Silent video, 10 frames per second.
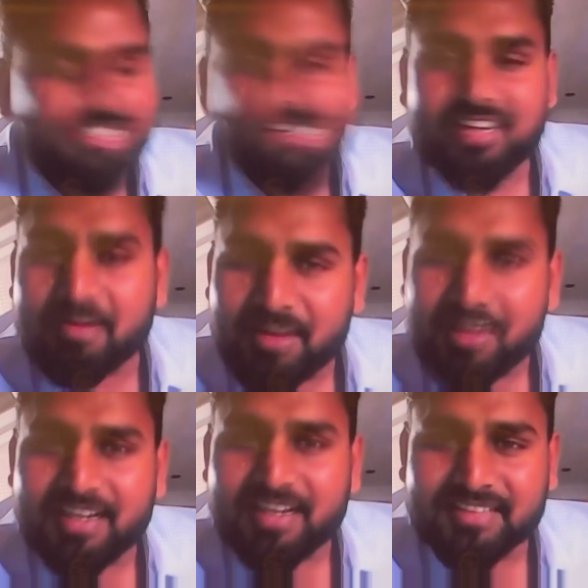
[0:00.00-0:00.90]
extra
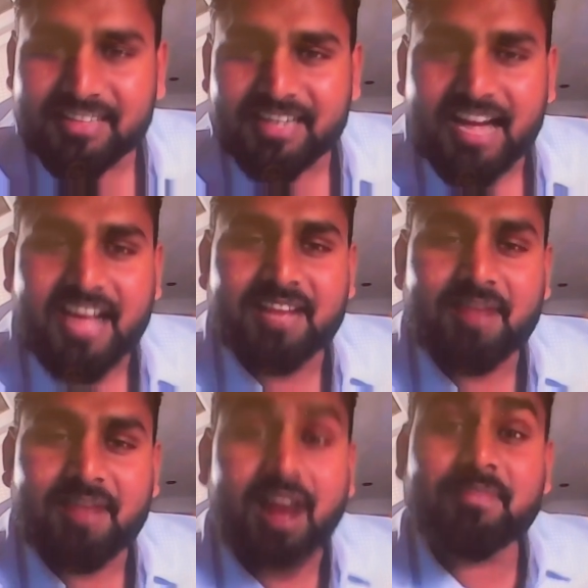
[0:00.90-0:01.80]
burden that I
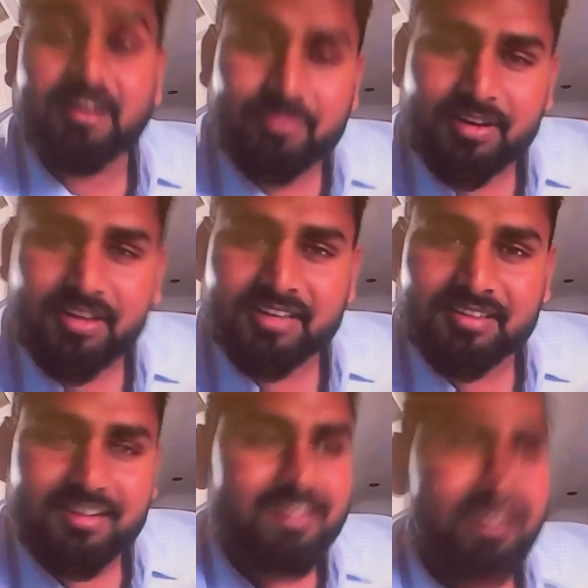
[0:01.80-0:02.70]
have after
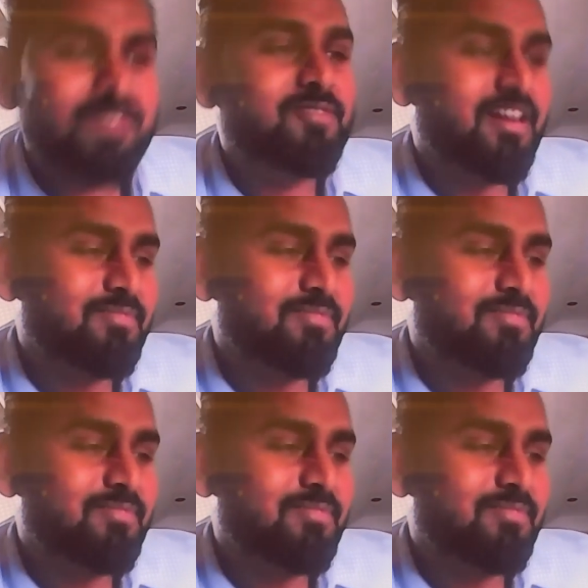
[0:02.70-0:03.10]
work, you